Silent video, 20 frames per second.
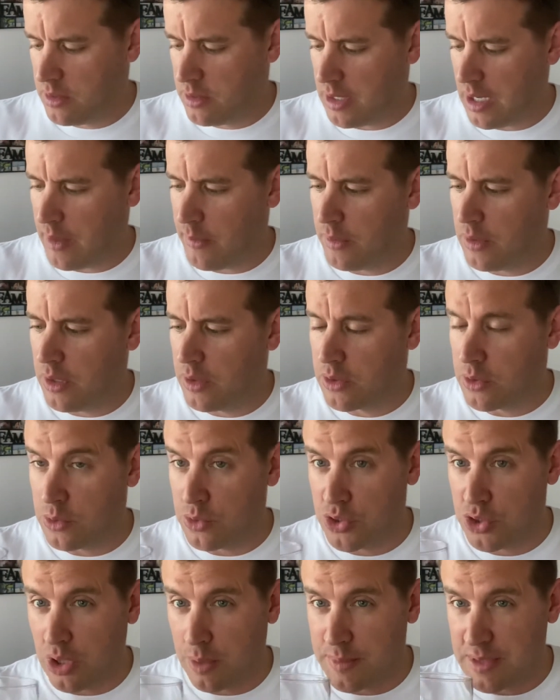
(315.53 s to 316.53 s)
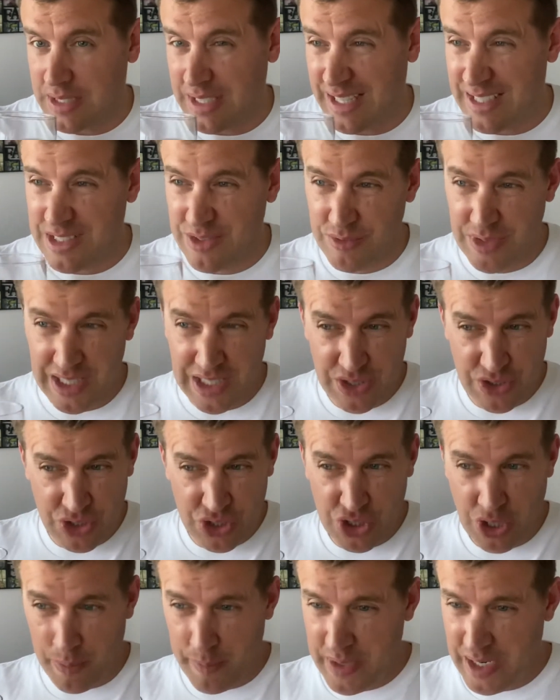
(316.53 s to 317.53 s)
local shop today. It's a really good
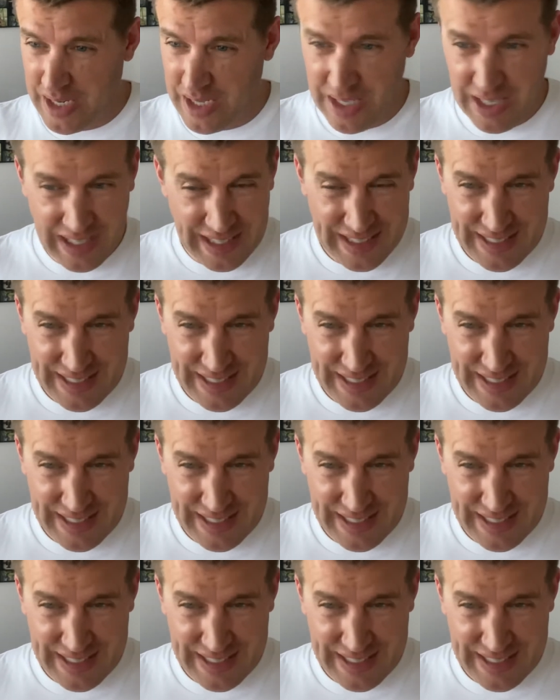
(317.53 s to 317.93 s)
shop here.